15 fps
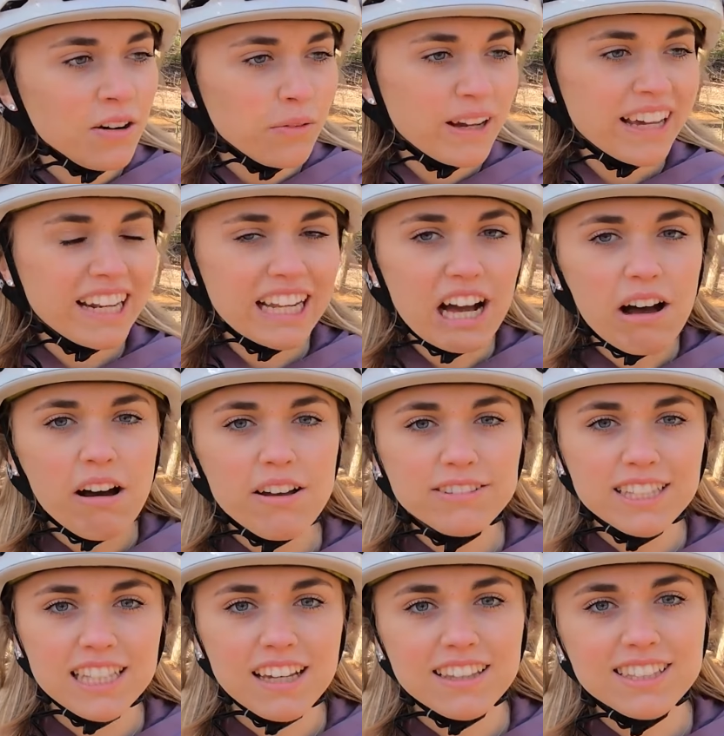We're going to go over
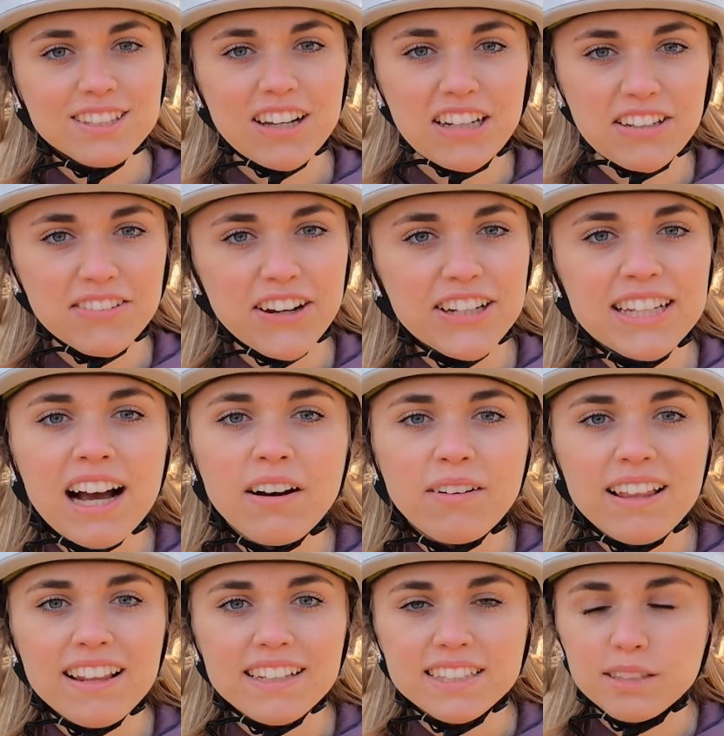to the other side of the road now,
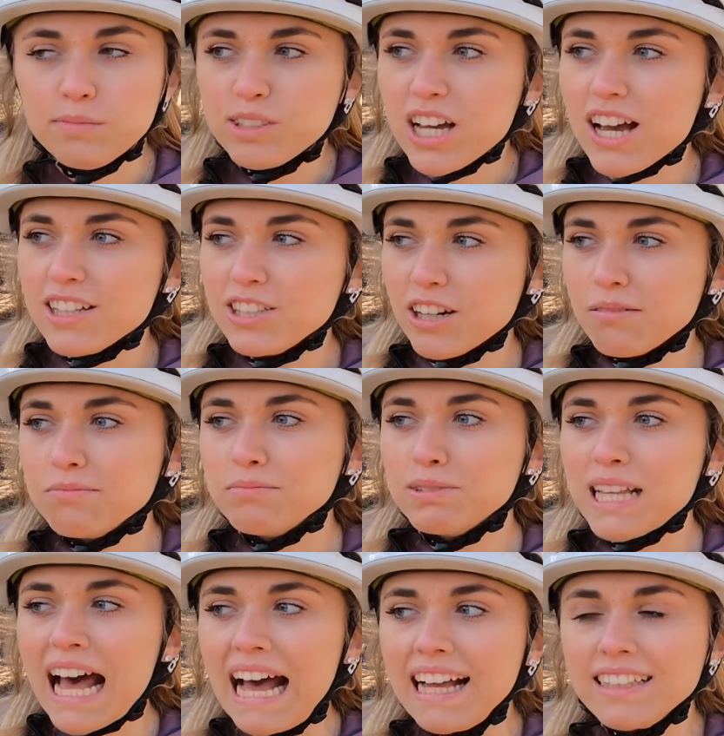where there's some dirt
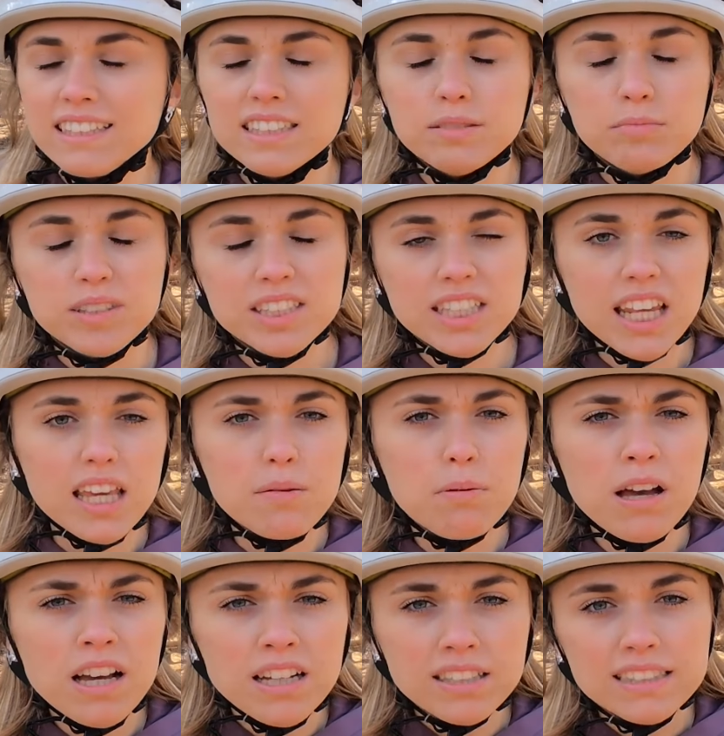jumps and some
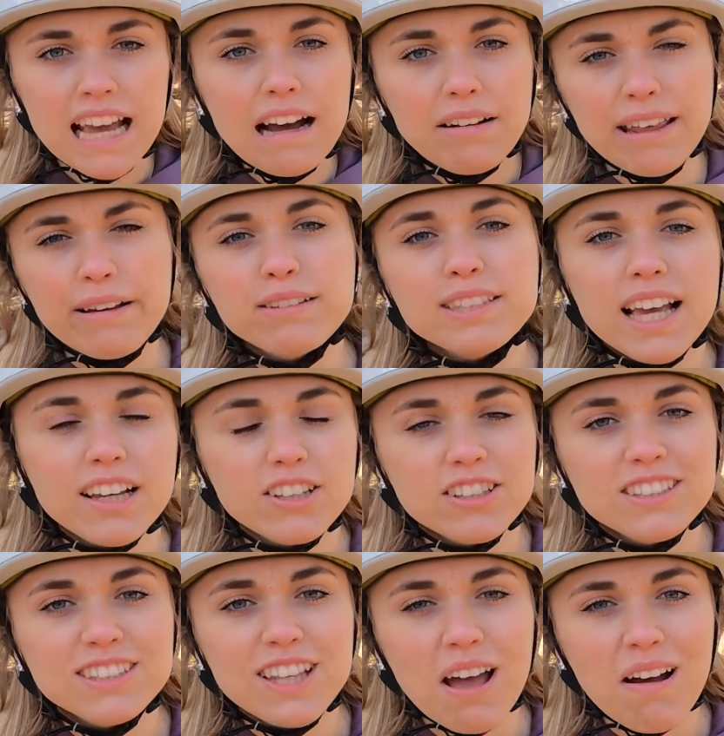steep downhill
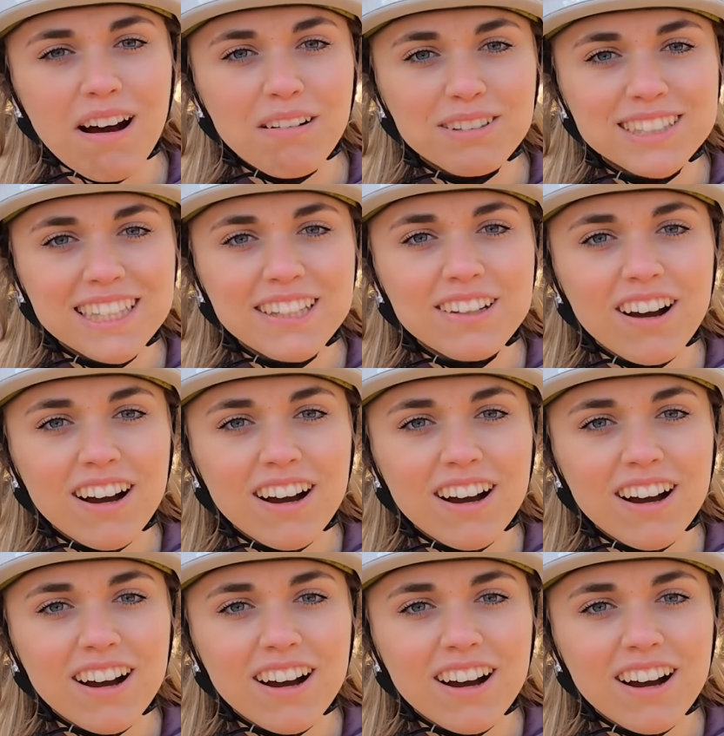sections, so I will see you